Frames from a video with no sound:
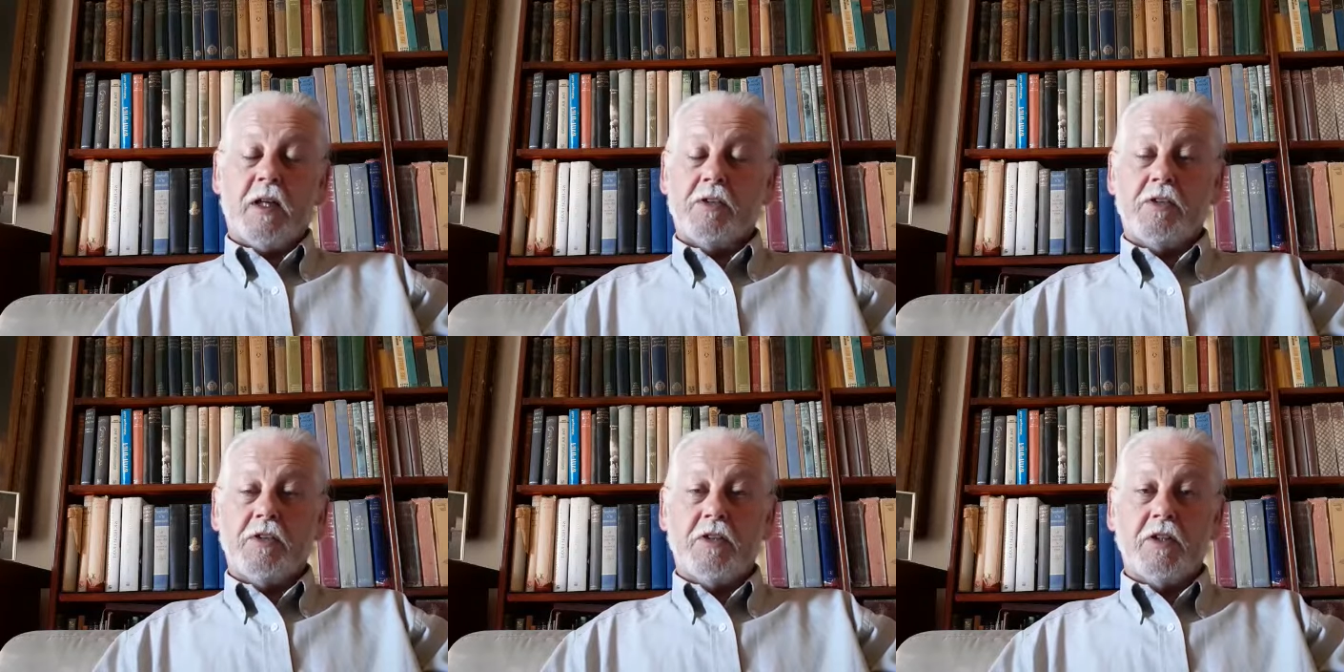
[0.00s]

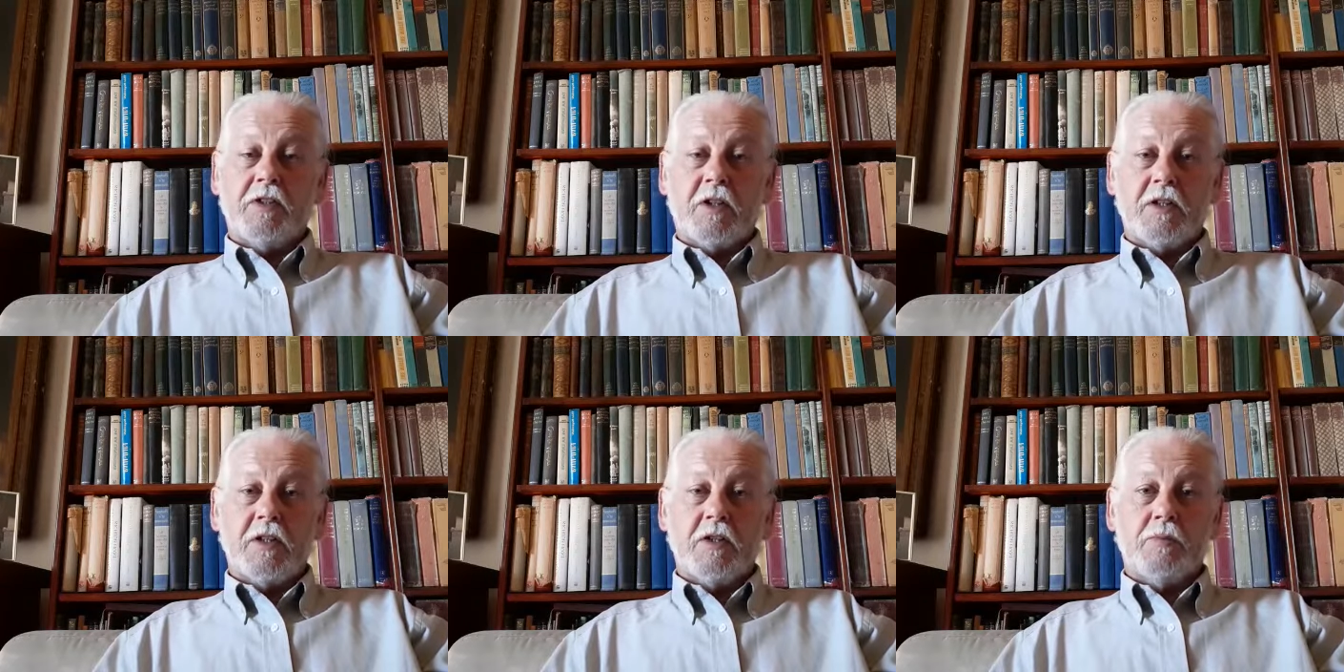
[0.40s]
indeed
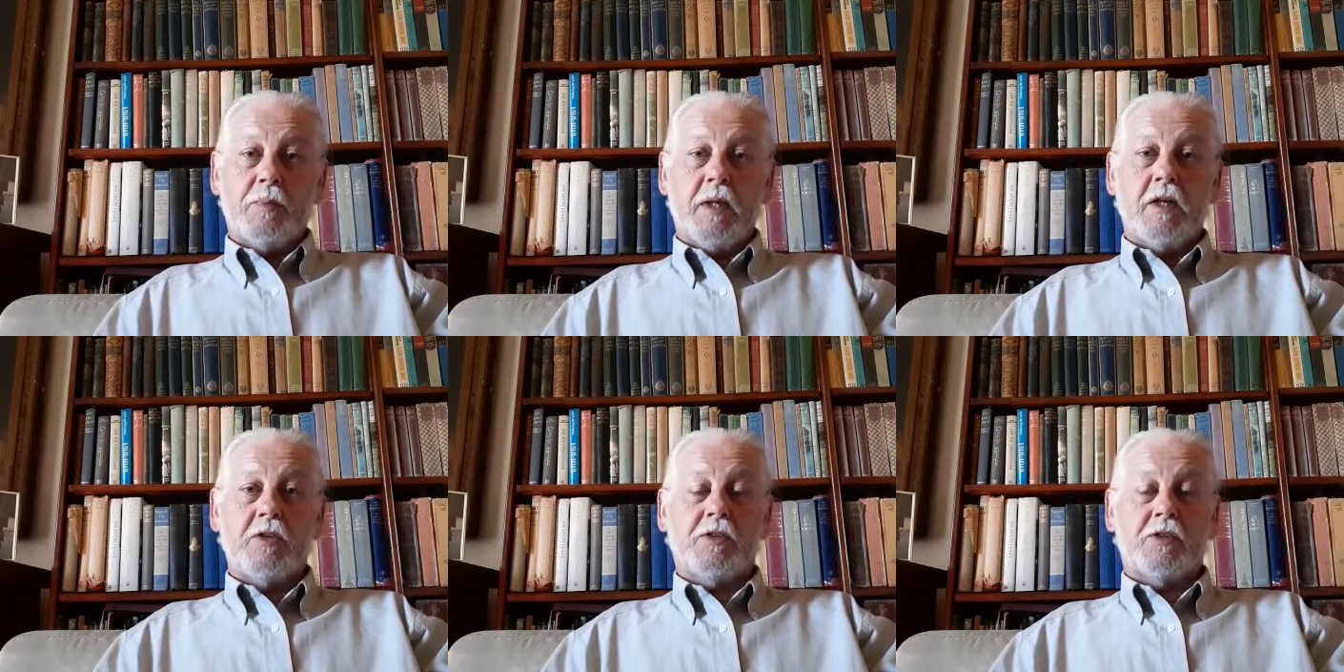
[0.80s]
I know
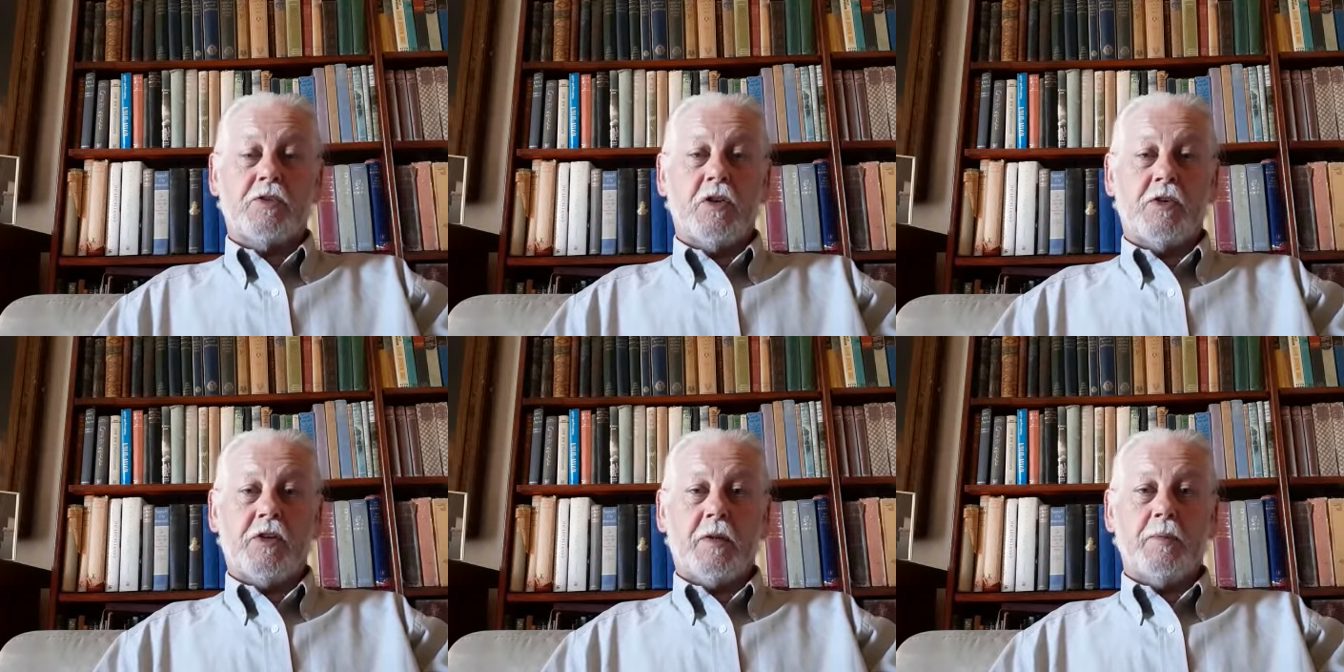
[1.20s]
parents
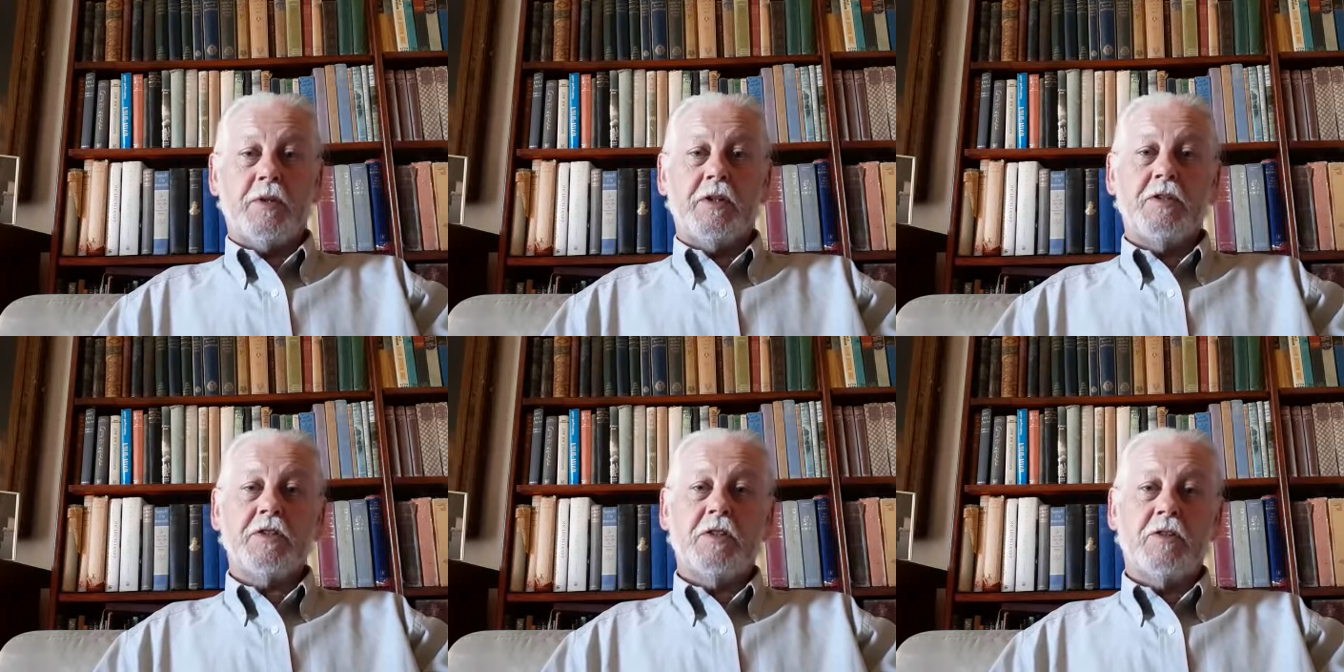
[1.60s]
across
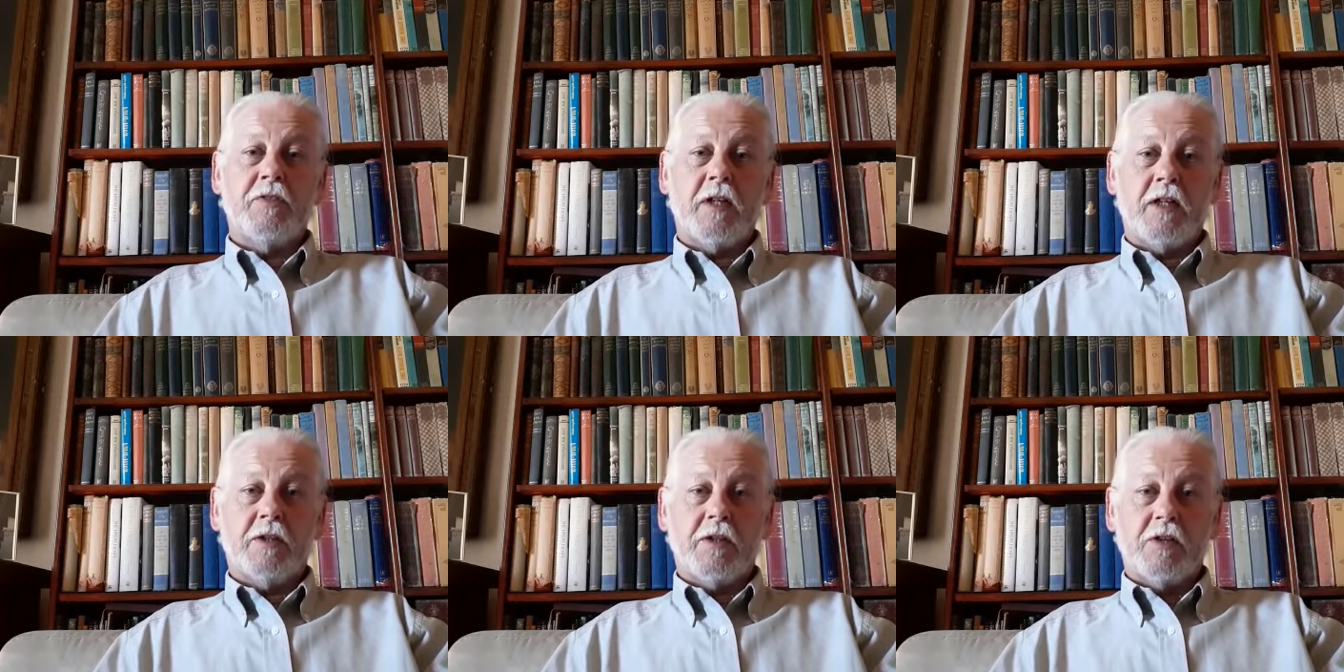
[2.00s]
Aberdeenshire have had,